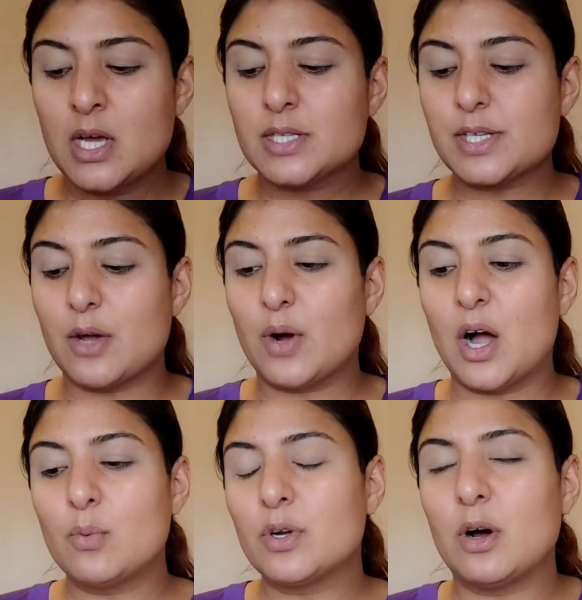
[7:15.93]
So
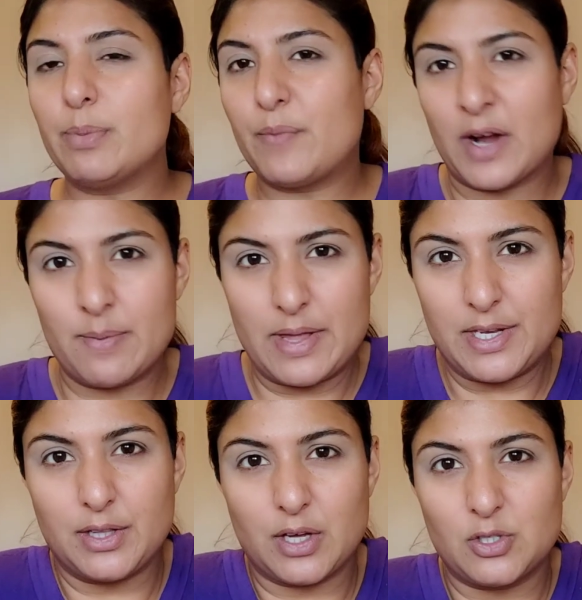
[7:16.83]
I would not be
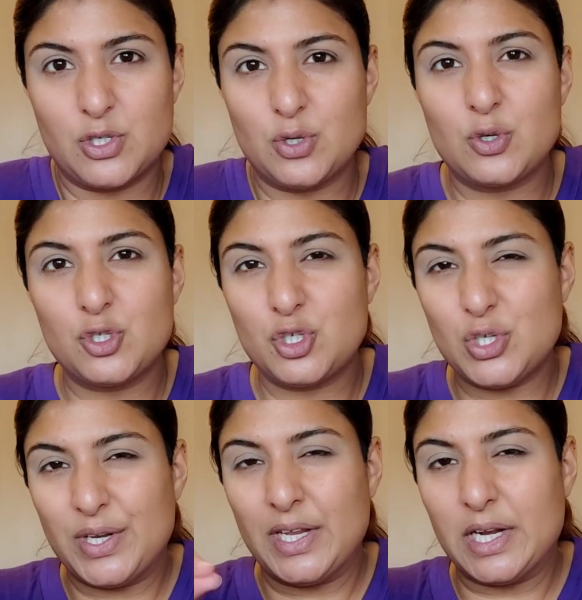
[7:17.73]
recommending those two, because you
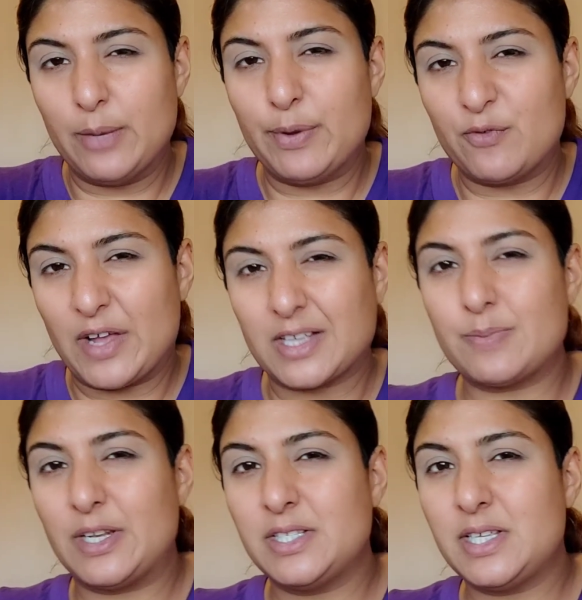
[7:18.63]
do need a little bit of
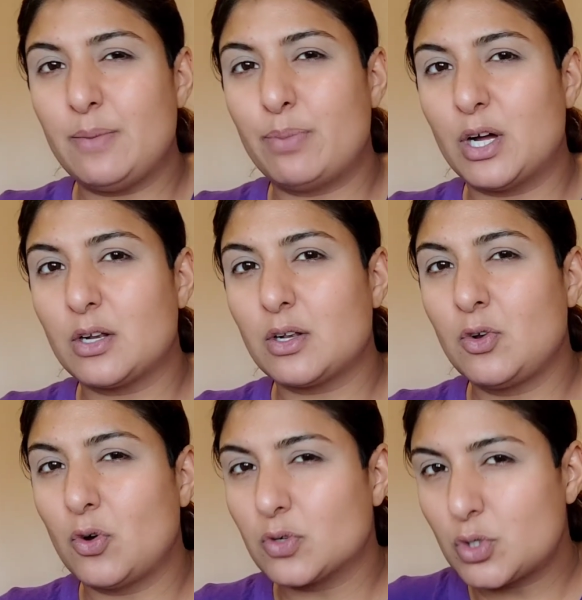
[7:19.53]
flexibility, but
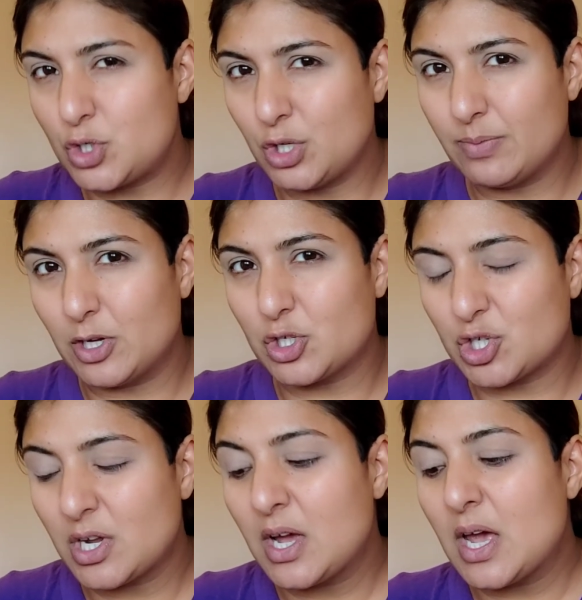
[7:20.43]
not too much.
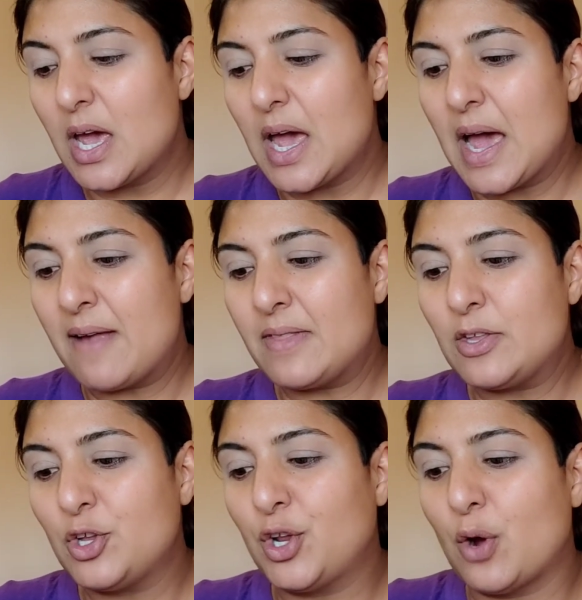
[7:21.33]

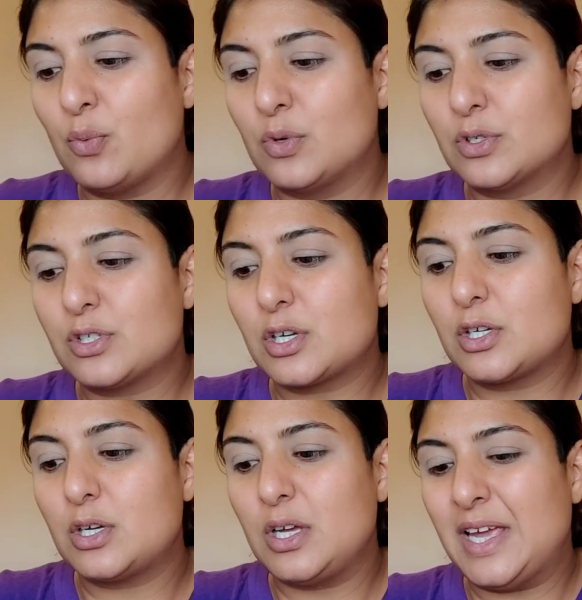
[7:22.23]
And you don't want
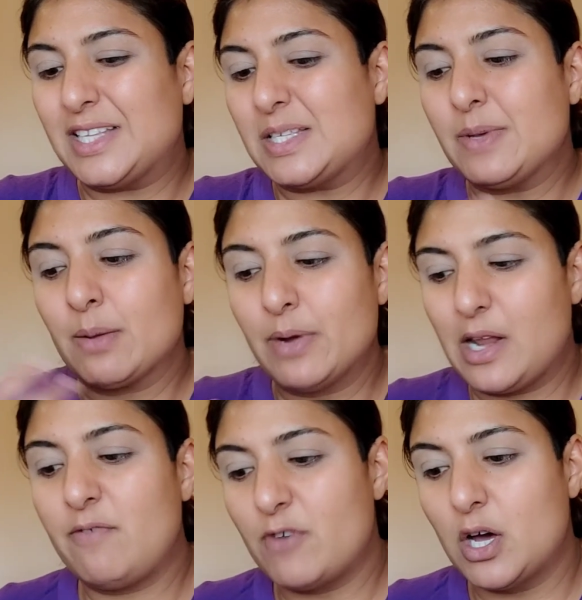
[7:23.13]
it to be
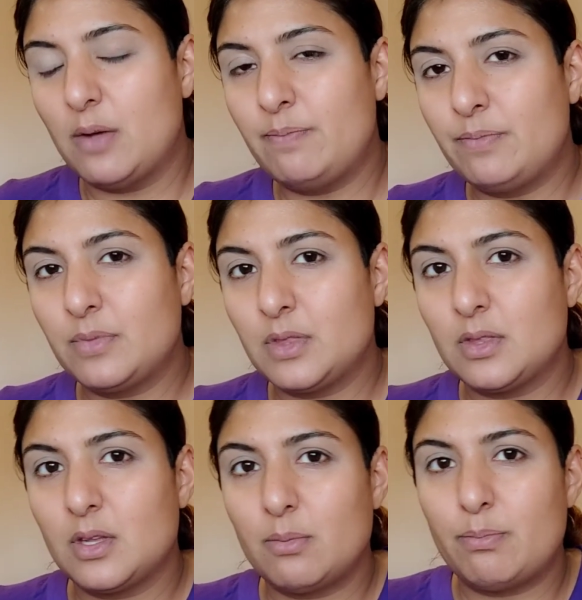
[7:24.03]
completely firm,
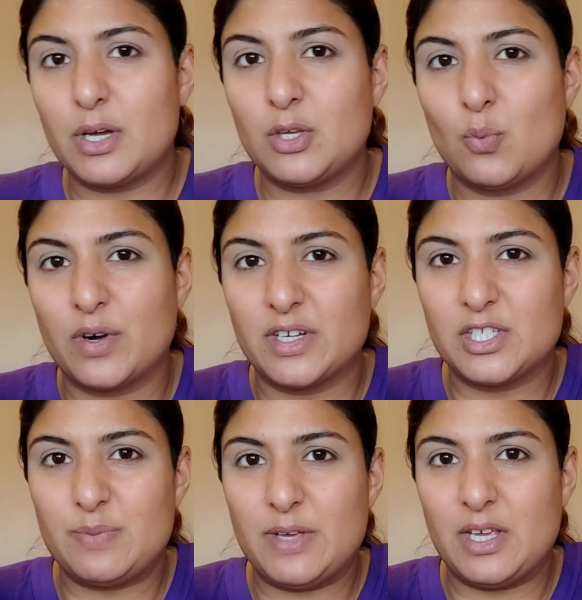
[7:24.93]
but you want it
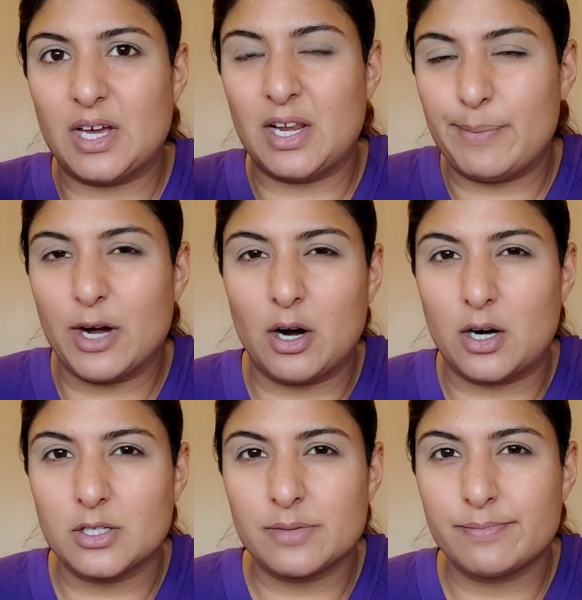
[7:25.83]
to be a little bit
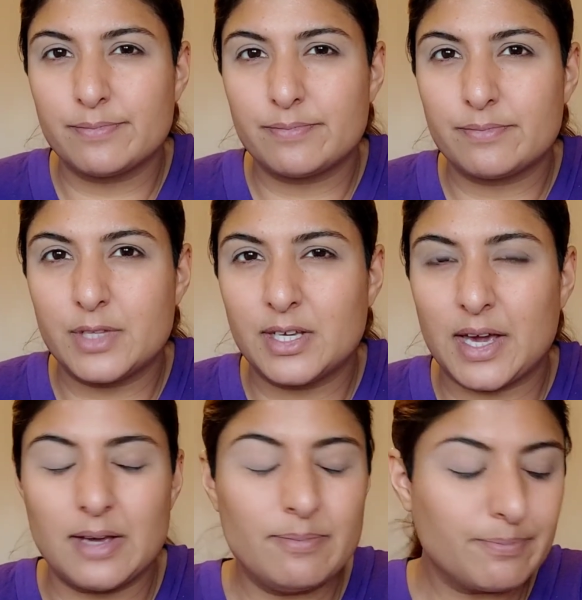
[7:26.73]
hard,
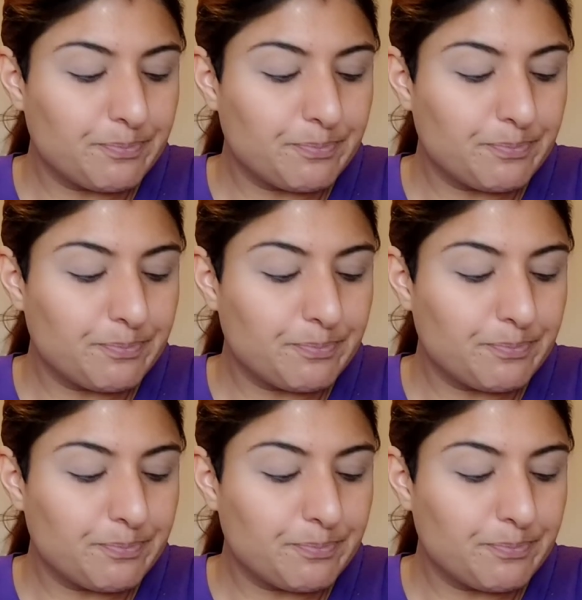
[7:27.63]
okay?